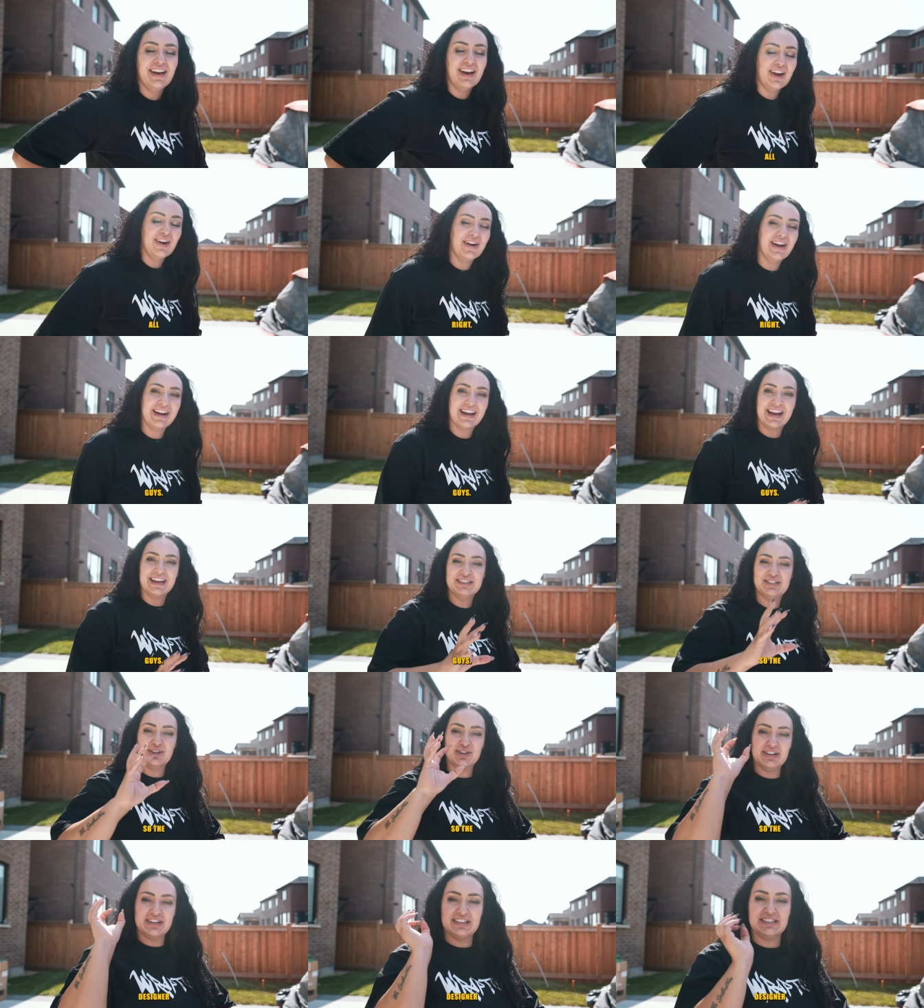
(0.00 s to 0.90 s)
Alright guys,
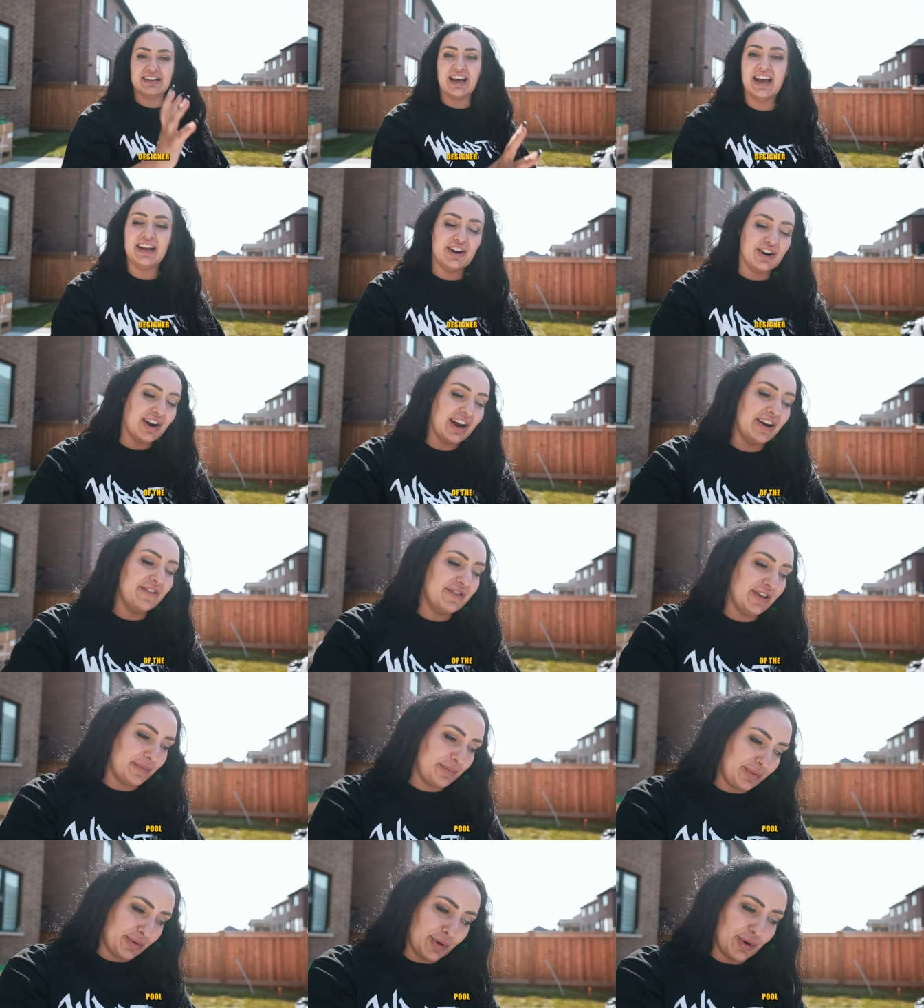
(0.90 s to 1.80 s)
so the designer of
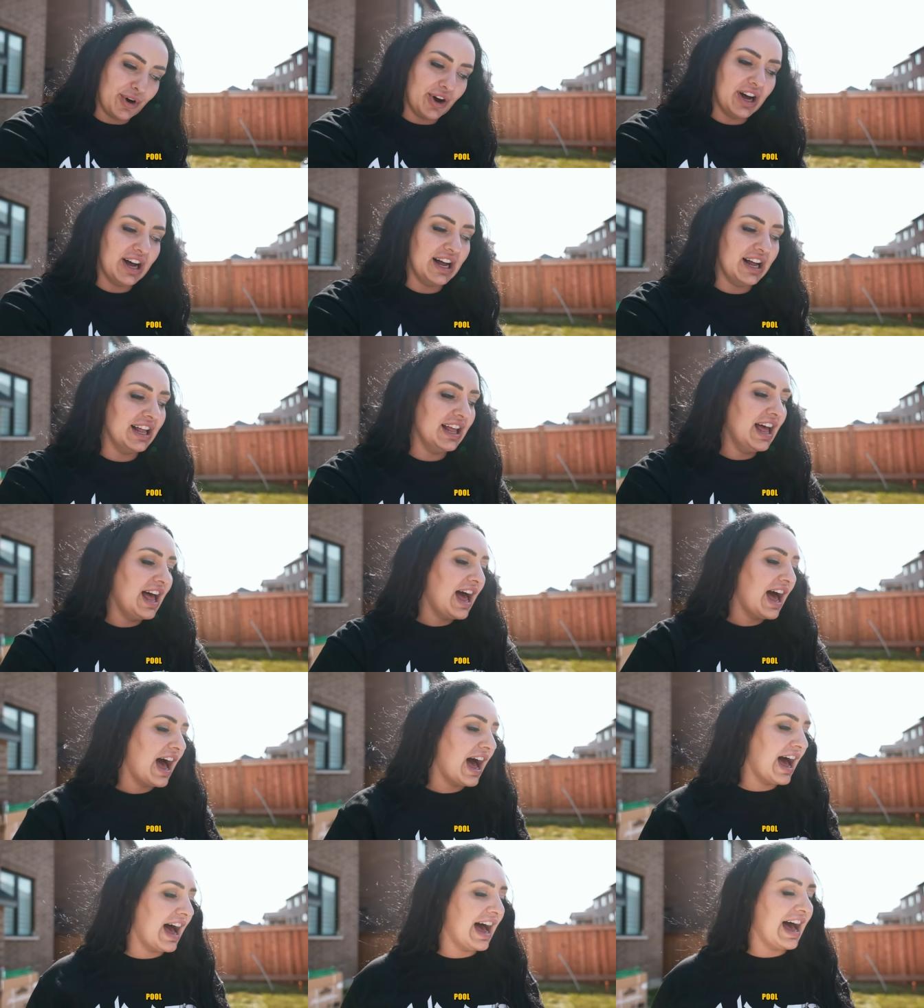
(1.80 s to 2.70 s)
the pool
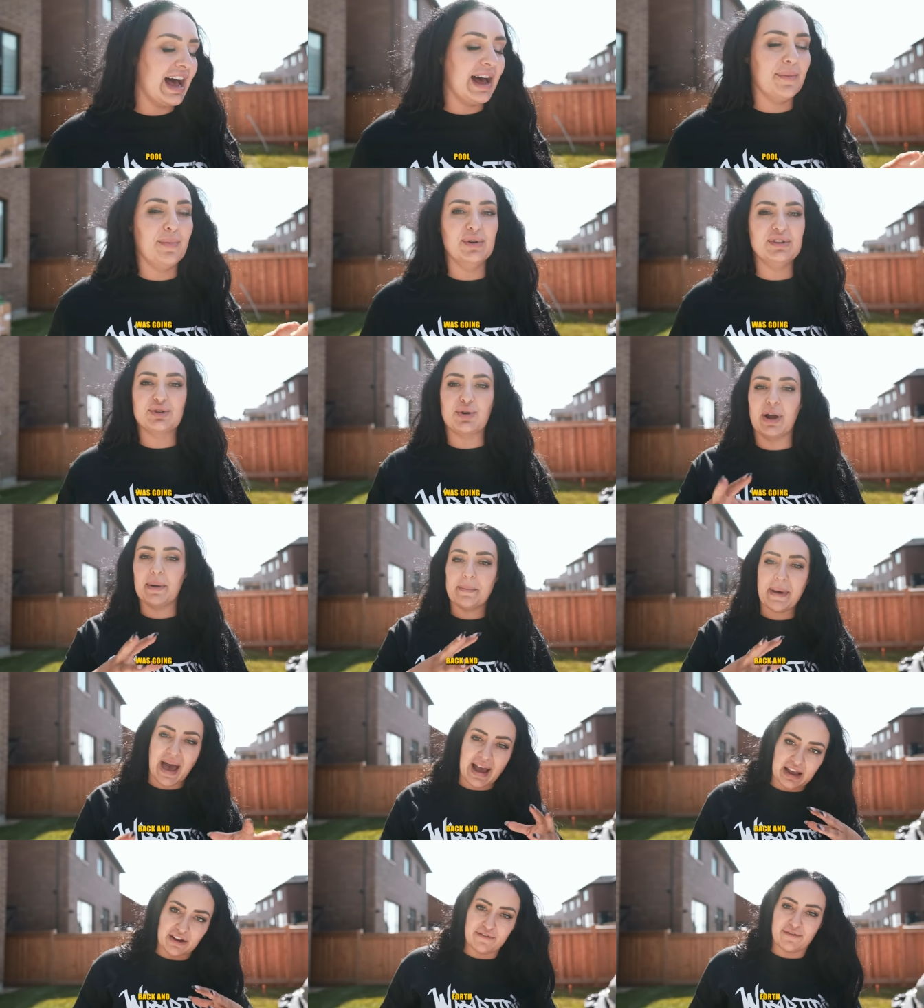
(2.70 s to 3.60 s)
uh, was going
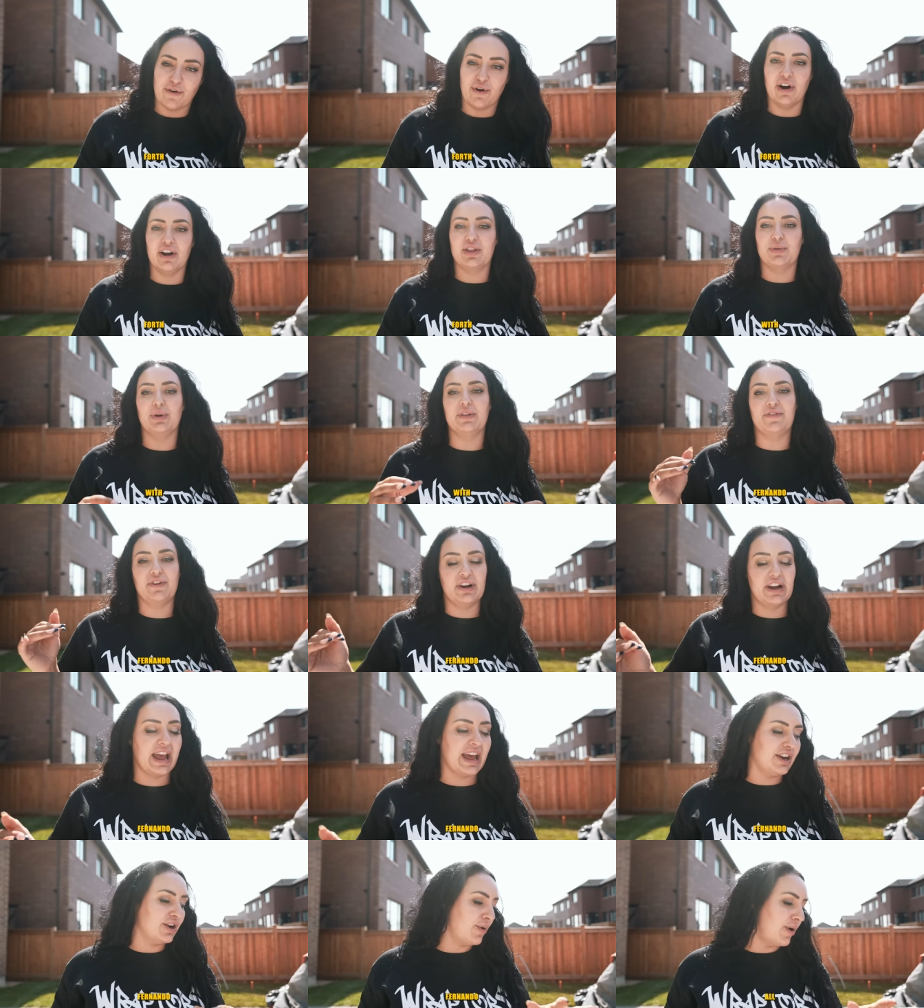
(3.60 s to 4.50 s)
back and forth with
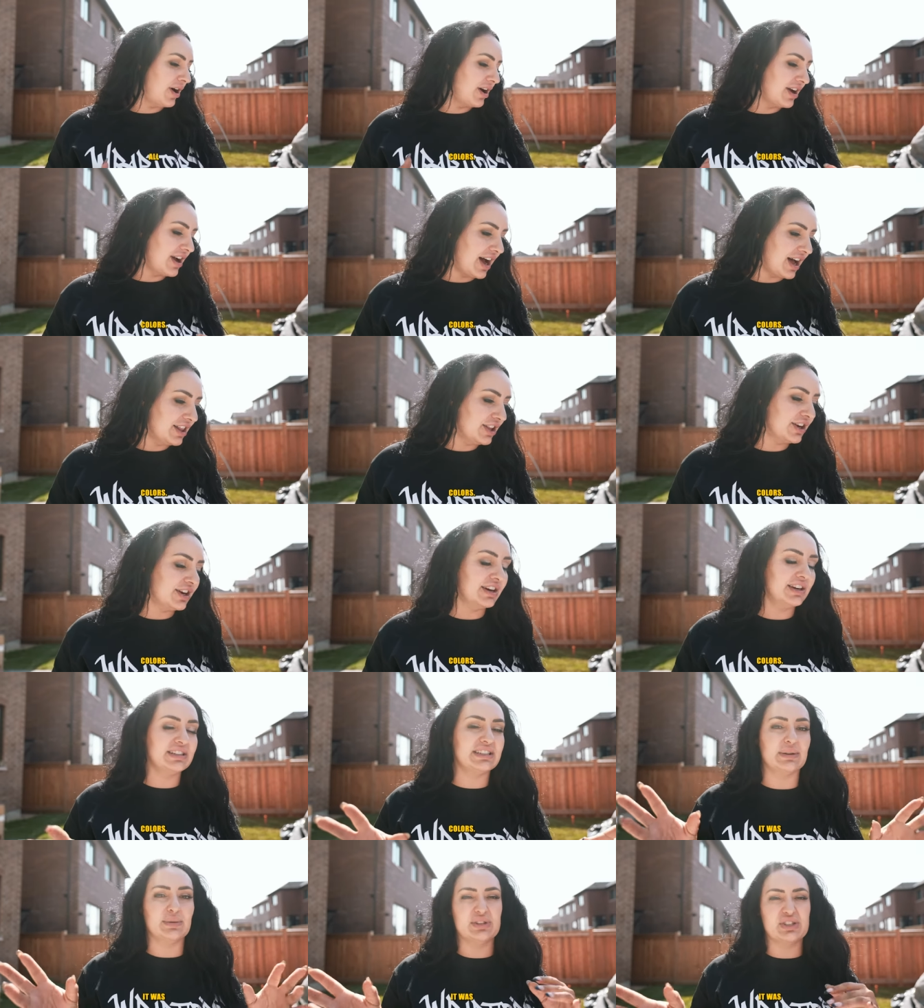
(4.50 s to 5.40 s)
Fernando on
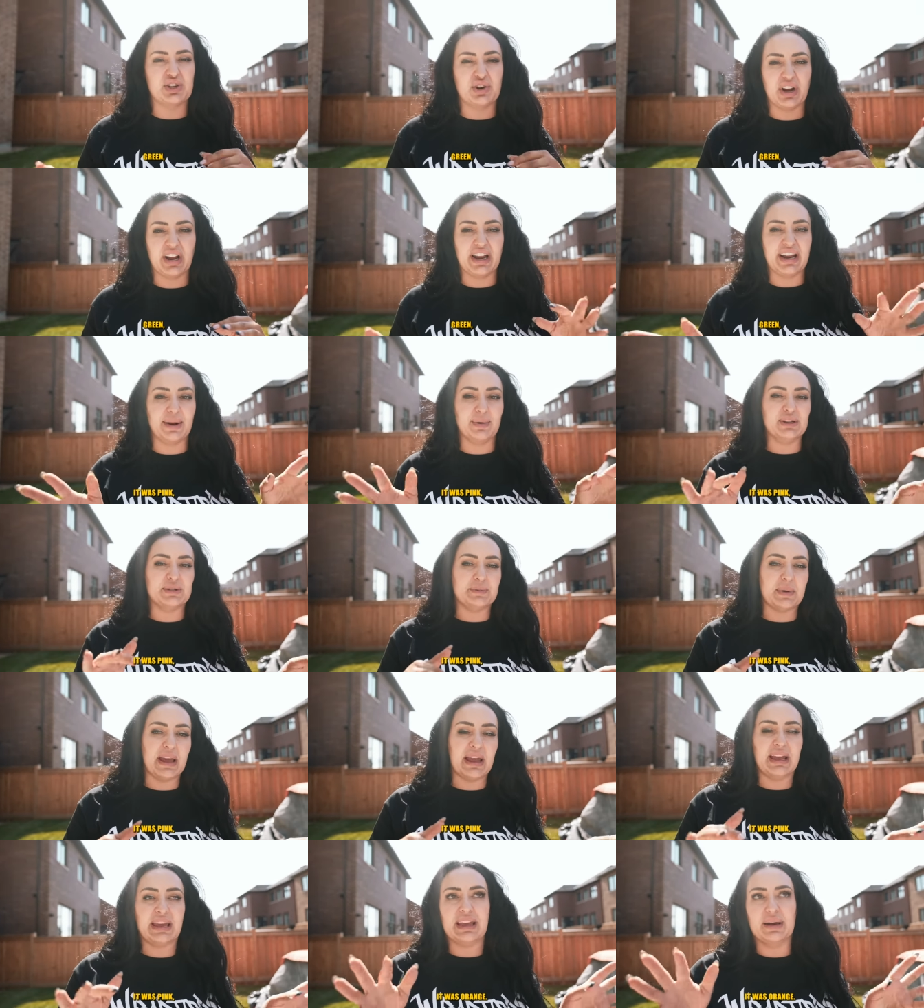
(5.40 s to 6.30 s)
colors. It was green, it was
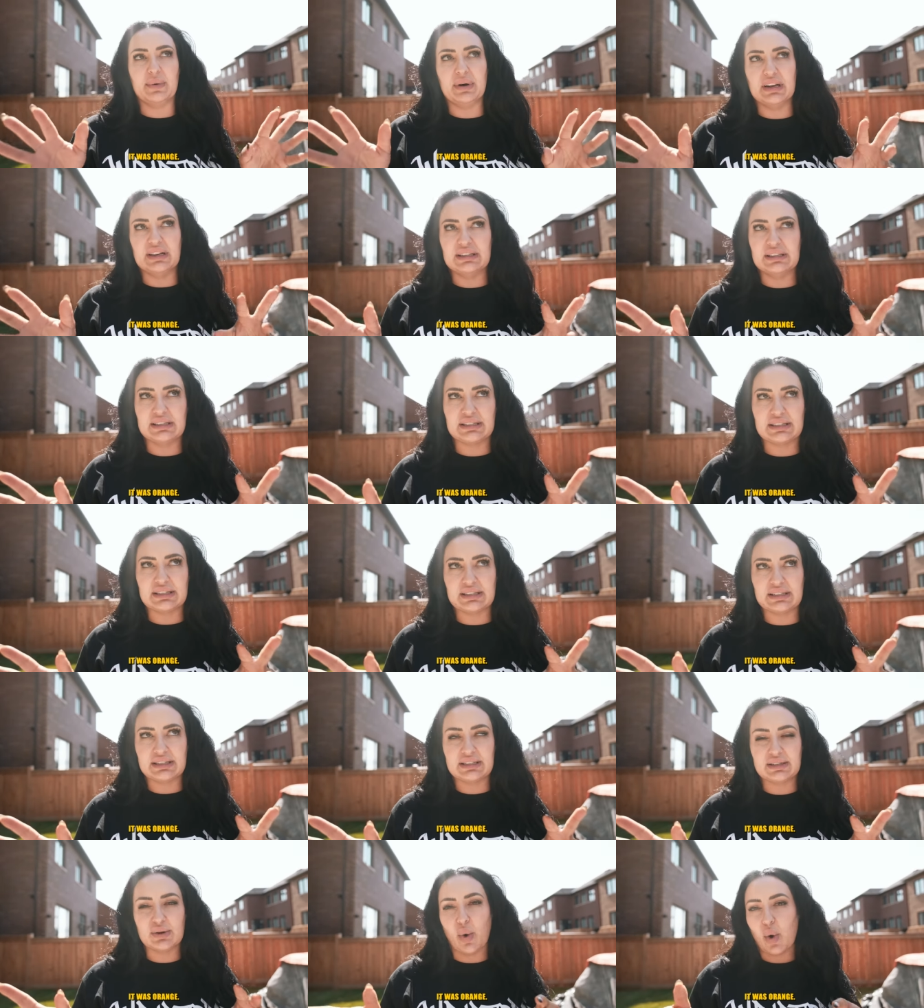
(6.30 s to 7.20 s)
pink, it was
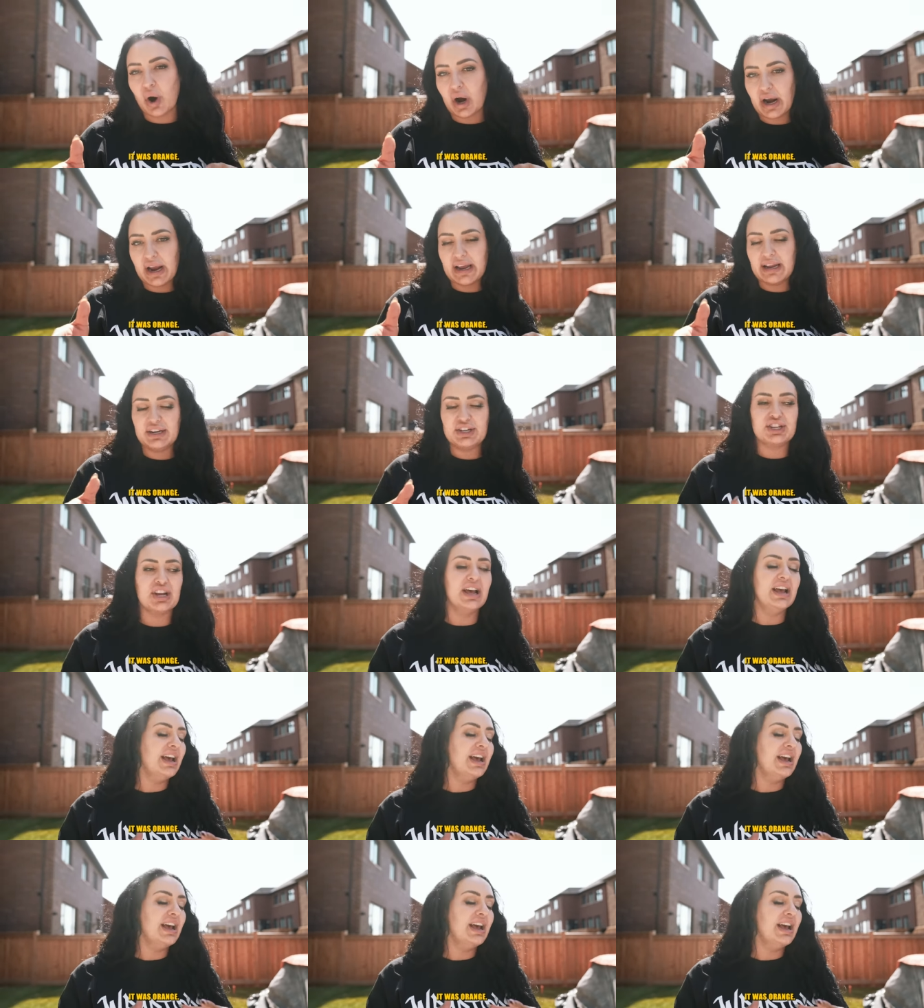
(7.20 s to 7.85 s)
orange.